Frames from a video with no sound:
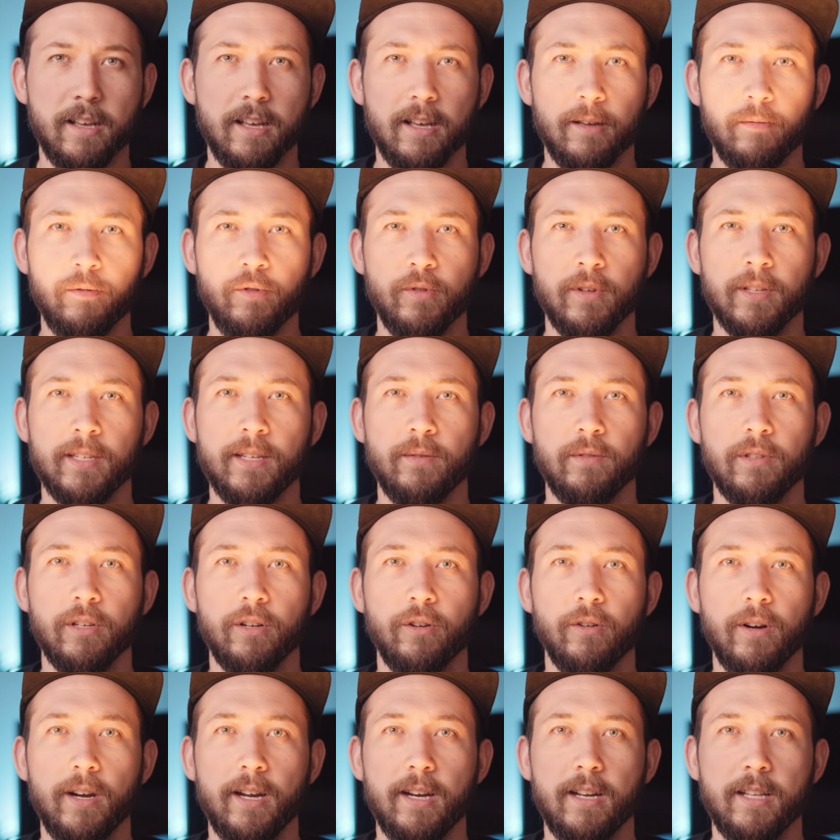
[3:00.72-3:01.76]
um, you can see with the
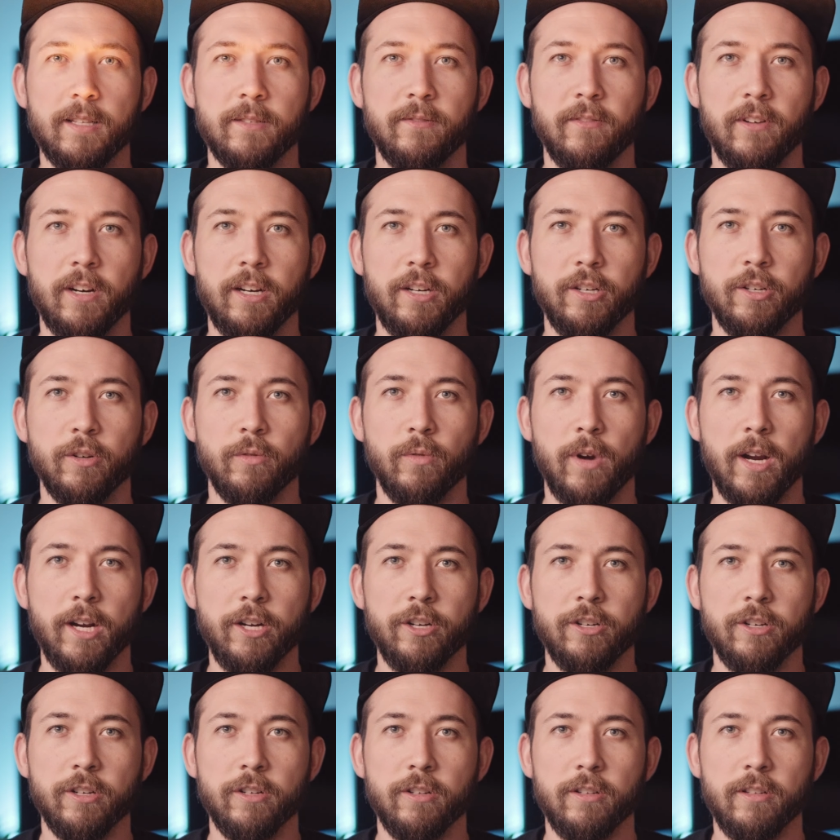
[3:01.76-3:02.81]
grid, it's very
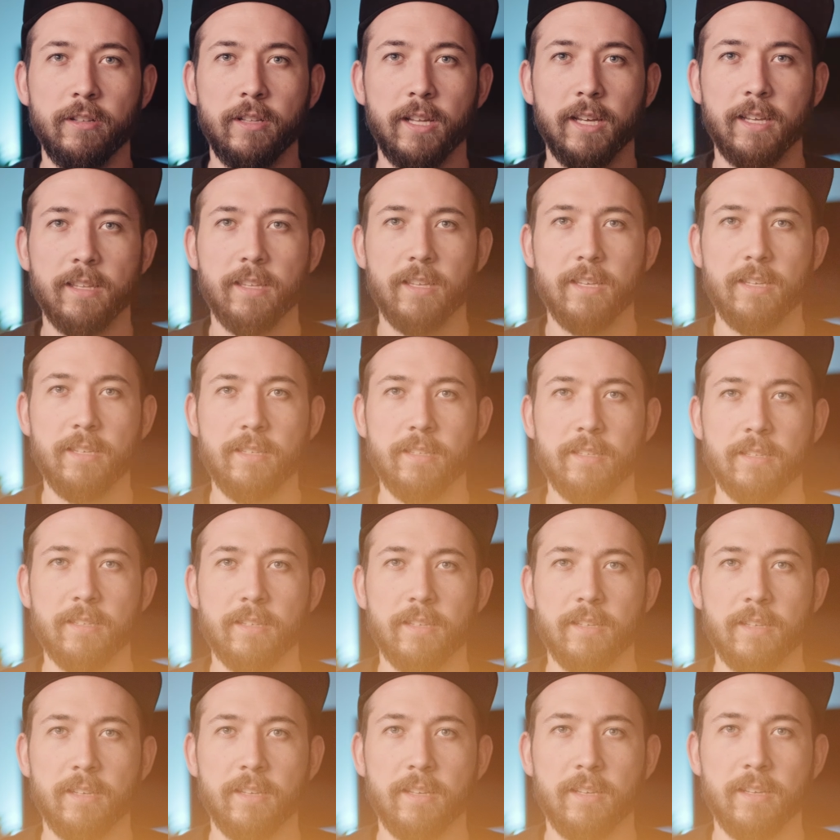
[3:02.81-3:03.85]
directional like
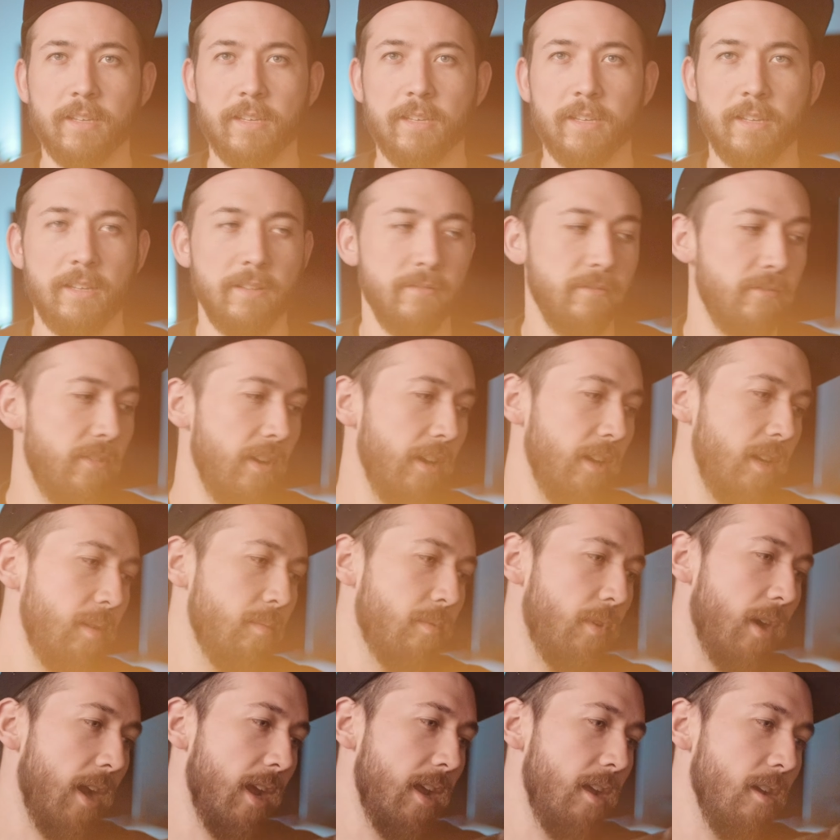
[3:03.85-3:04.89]
this. Very
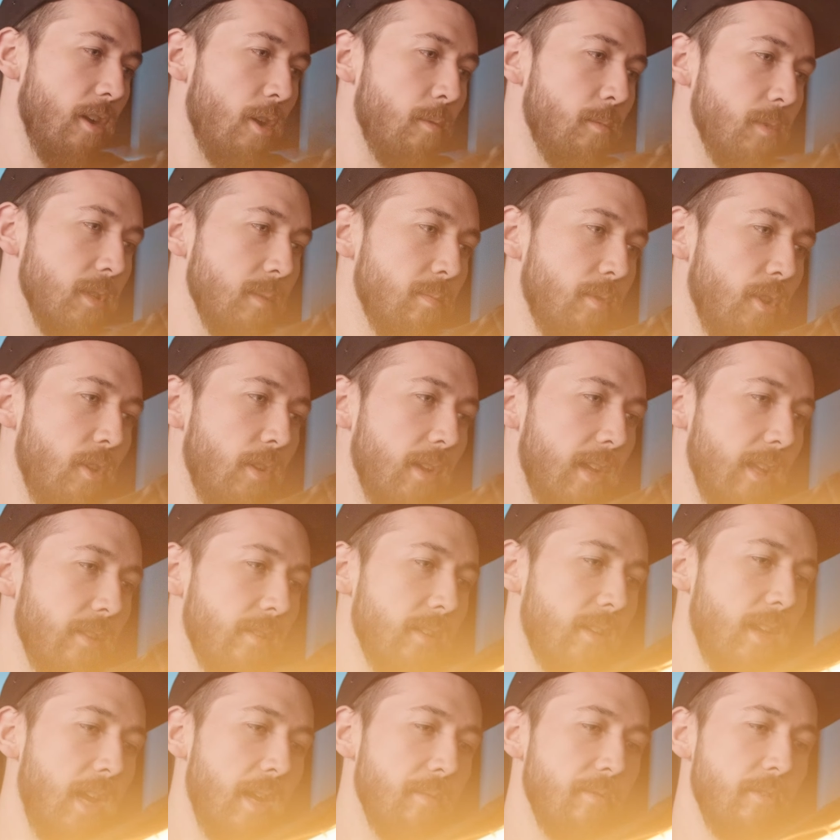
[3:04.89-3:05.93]
bright, almost blowing out
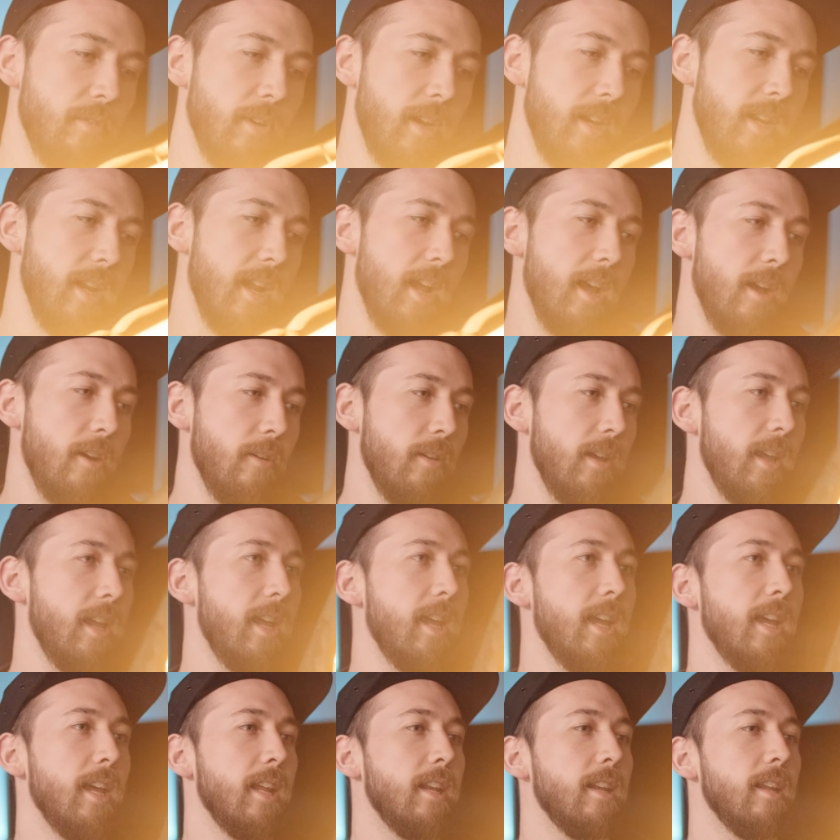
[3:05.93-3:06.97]
the camera right now,
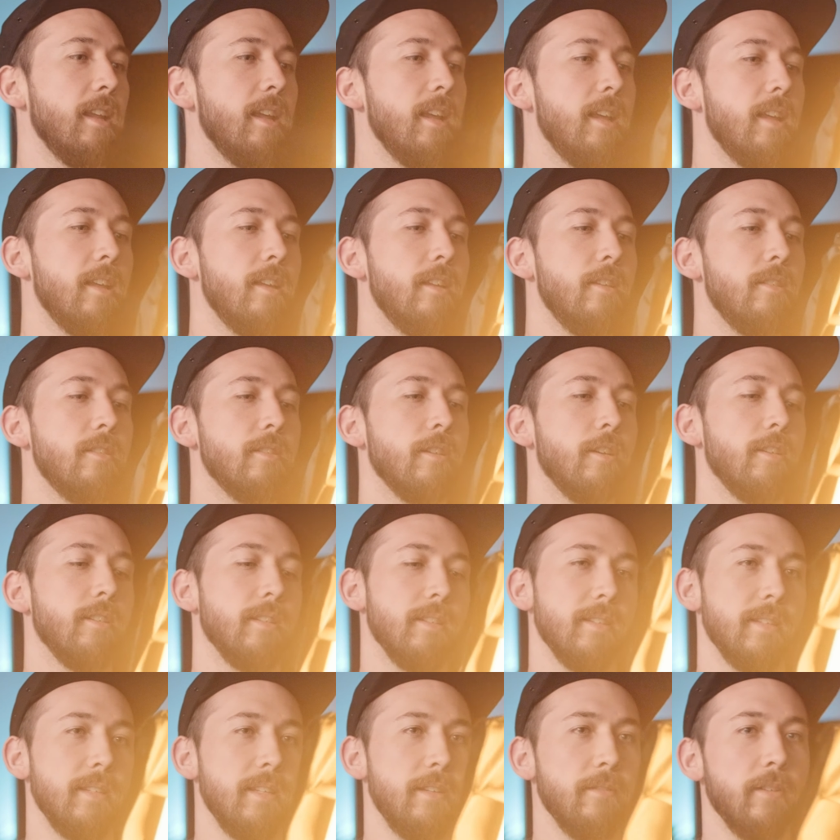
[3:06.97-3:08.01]
and it's hard
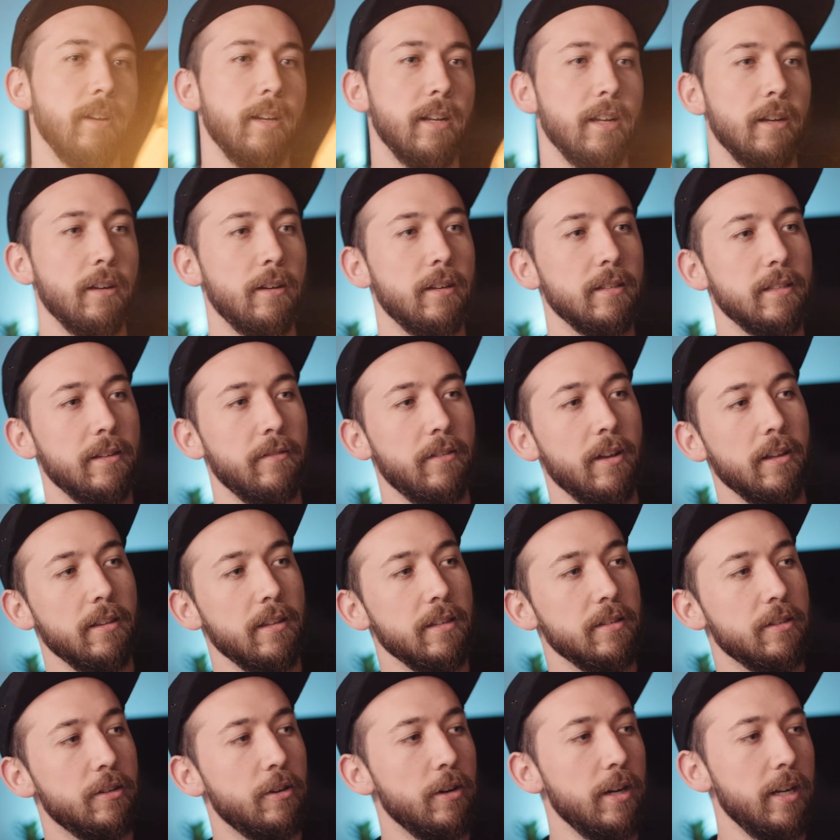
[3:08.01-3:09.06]
to see right now because I've got
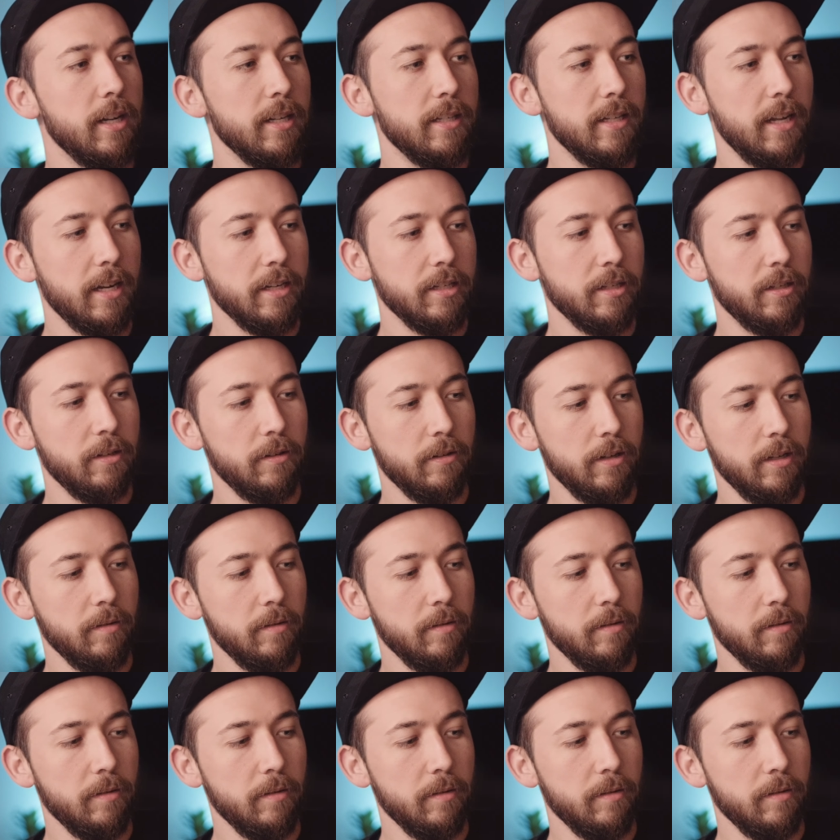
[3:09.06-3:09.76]
this grid attached to